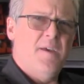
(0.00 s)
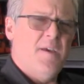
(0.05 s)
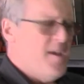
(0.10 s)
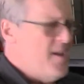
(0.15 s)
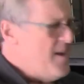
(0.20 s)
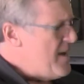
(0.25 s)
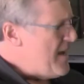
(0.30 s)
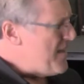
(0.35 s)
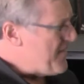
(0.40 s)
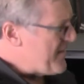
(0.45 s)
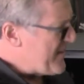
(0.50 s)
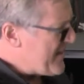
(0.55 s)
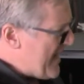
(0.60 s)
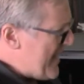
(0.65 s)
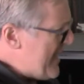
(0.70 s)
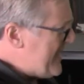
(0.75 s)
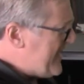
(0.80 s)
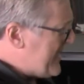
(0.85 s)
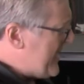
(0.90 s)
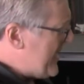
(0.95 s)
And the
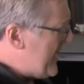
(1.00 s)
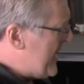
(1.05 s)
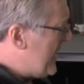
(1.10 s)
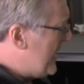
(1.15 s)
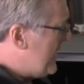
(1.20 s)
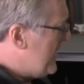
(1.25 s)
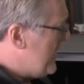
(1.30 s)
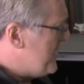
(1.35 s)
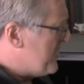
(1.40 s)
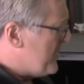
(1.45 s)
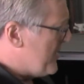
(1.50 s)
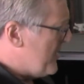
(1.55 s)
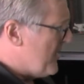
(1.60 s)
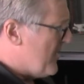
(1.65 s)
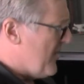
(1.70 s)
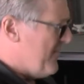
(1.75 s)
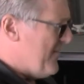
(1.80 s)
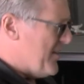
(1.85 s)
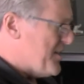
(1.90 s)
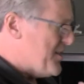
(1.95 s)
Gate King is going to give an